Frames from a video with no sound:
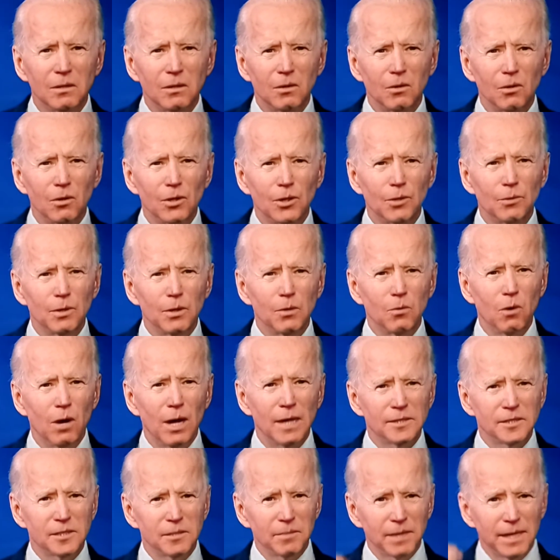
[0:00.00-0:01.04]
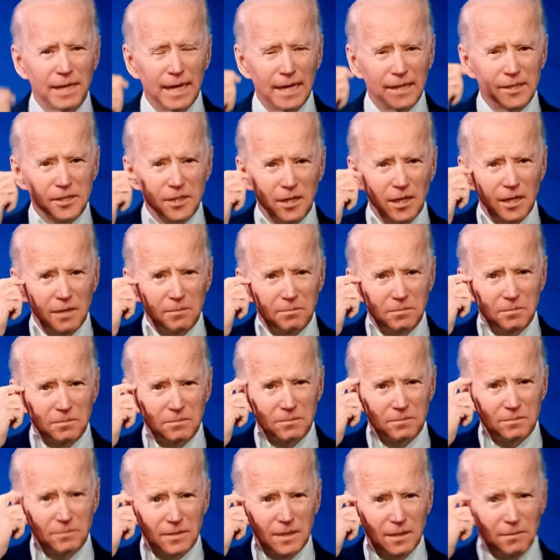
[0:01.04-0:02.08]
Whether we watch them catch up
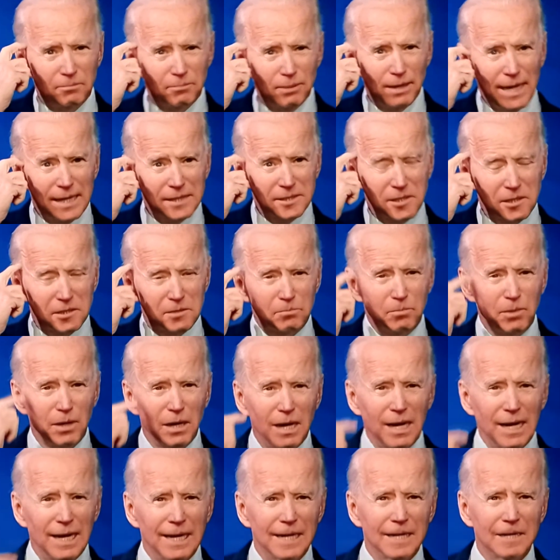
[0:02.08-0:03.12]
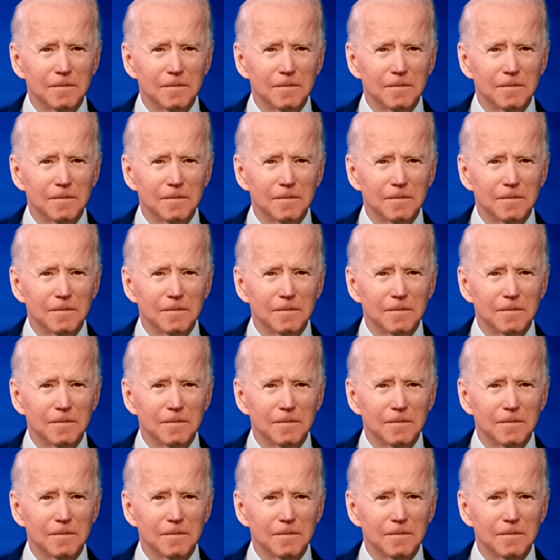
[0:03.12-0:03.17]
and pass us by.